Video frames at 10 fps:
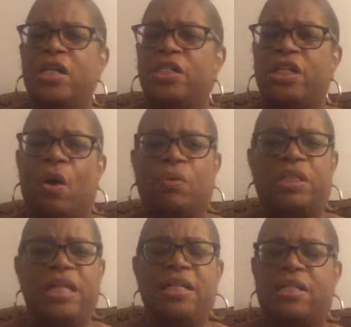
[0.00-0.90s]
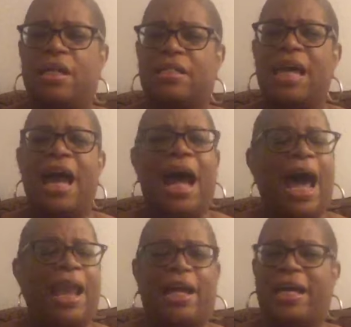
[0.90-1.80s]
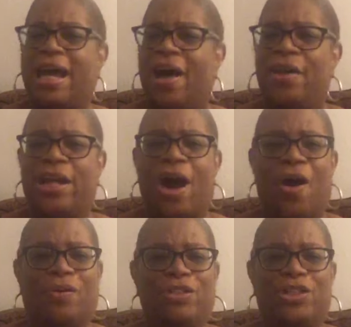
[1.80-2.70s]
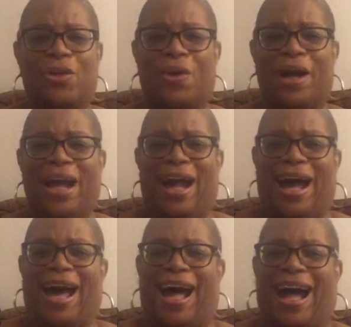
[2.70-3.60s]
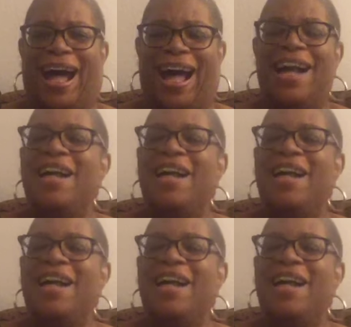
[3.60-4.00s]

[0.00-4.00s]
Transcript: She going to teach us how to count it all joy.